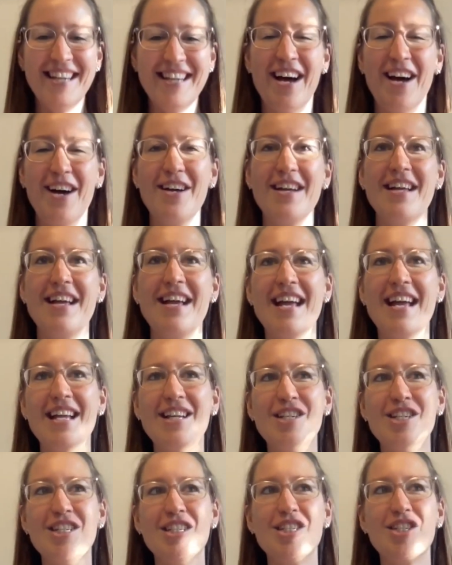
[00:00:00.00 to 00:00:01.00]
so
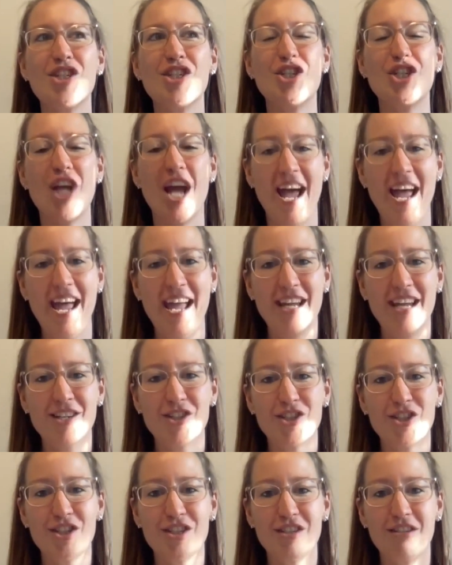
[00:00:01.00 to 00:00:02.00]
it just
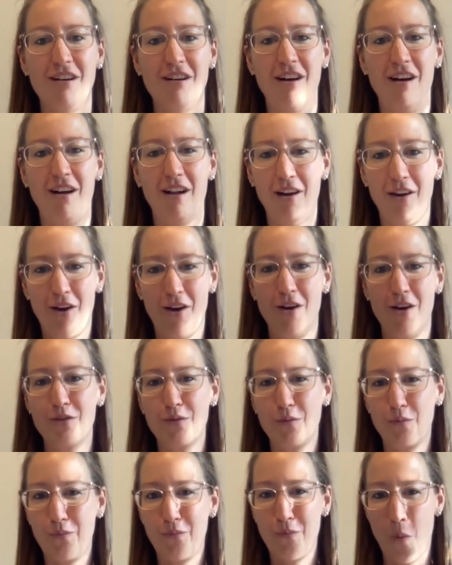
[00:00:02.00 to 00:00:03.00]
changed a
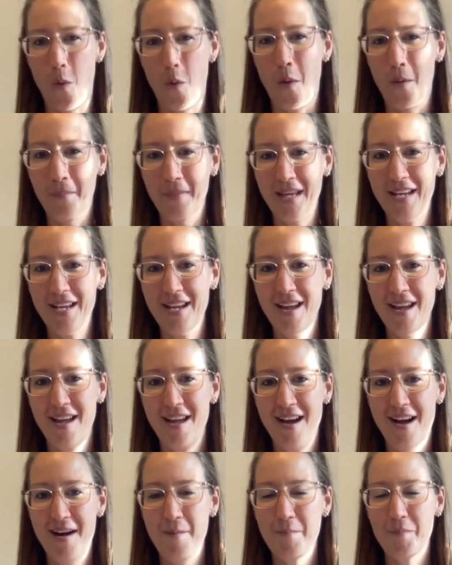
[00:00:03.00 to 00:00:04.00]
lot for
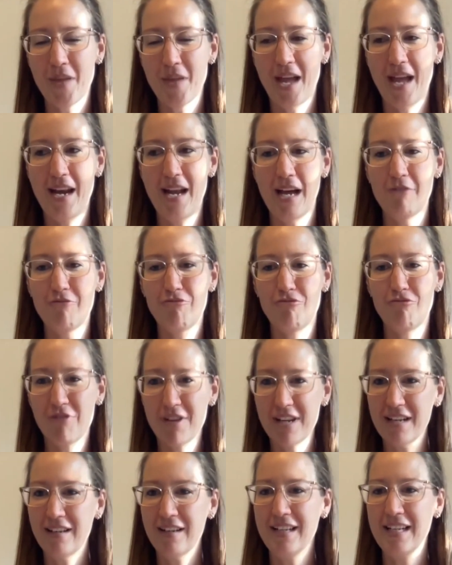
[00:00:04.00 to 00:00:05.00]
me. And I
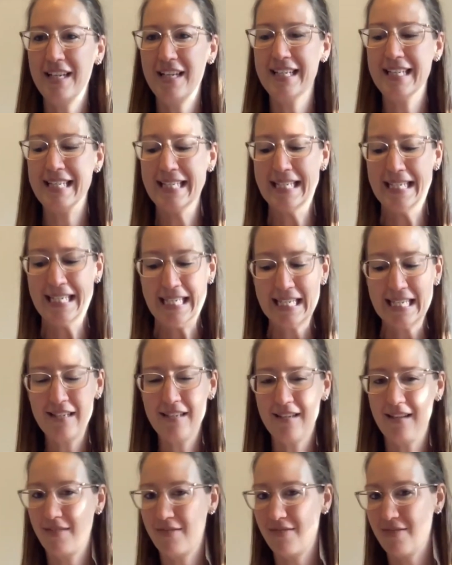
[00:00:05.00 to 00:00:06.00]
really
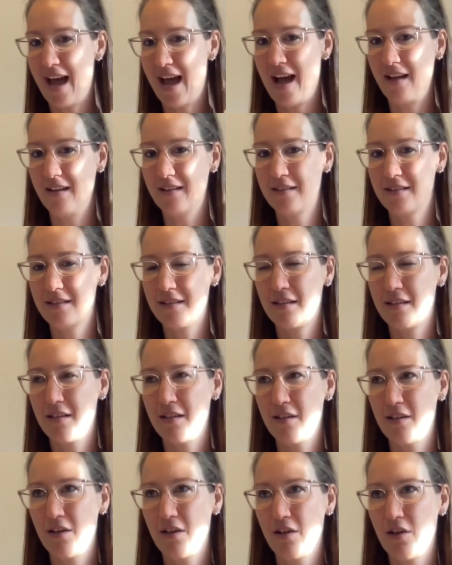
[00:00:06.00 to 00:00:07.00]
needed that
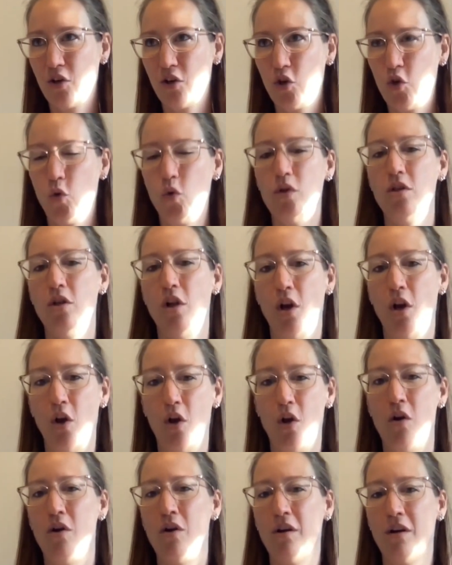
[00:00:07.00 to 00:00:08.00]
good
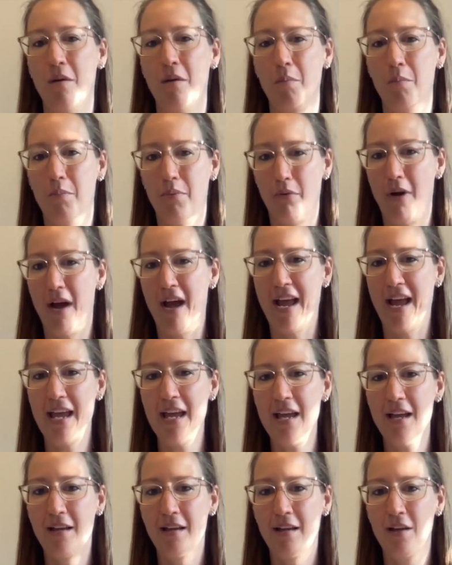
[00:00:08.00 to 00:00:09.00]
long
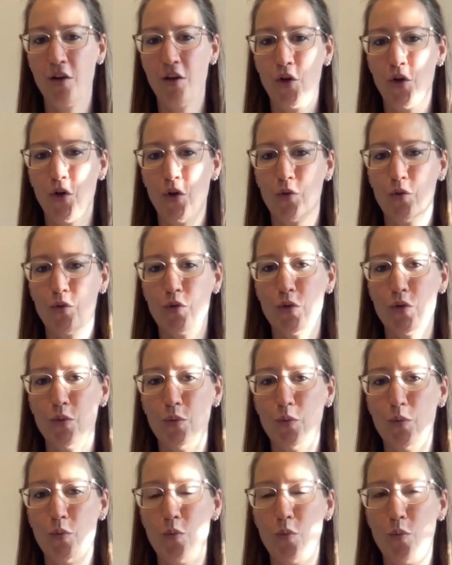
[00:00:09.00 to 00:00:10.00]
break
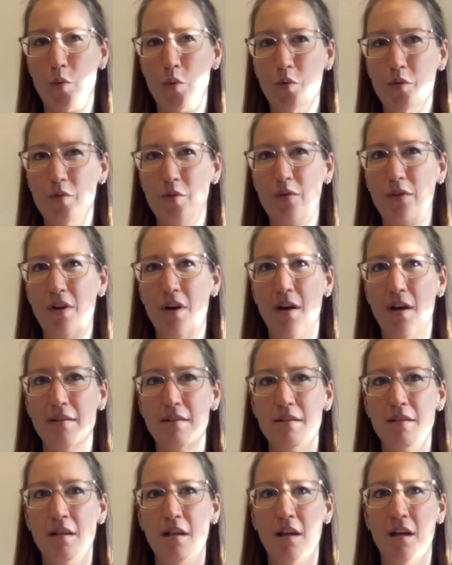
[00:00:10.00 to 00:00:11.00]
to also
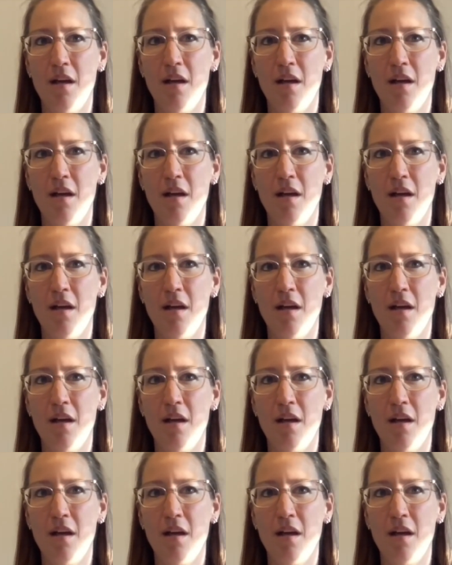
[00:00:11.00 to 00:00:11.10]
not